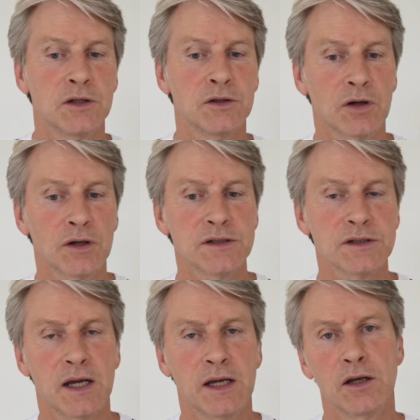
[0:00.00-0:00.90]
knowledge,
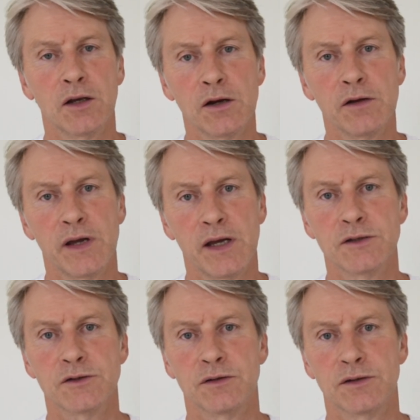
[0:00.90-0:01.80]
and a lot of
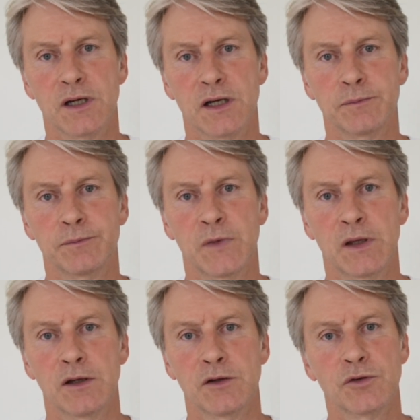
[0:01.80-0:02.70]
hands-on time
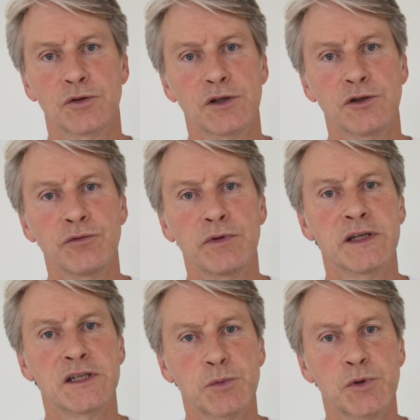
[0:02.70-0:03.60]
so that you will
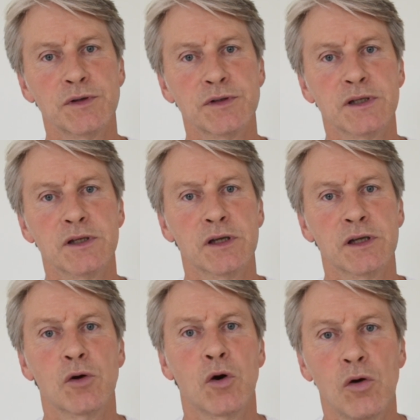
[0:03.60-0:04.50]
experience it
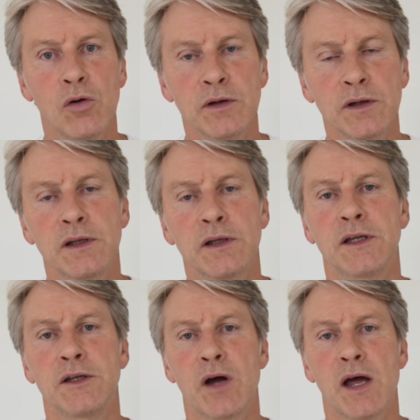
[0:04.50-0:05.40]
all
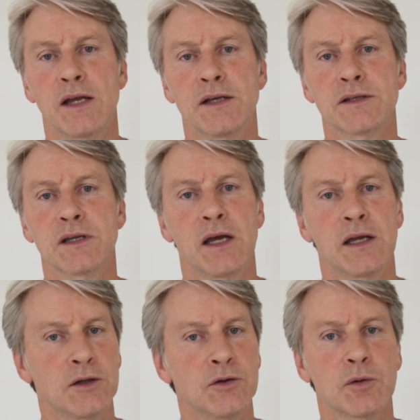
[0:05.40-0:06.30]
in your hands
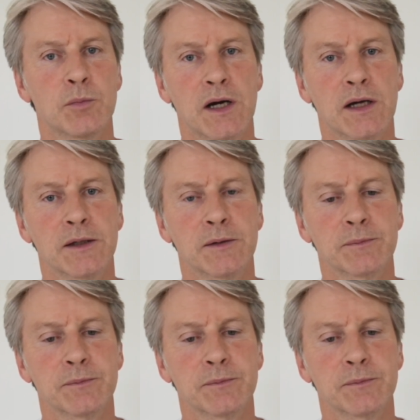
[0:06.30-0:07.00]
and in your body.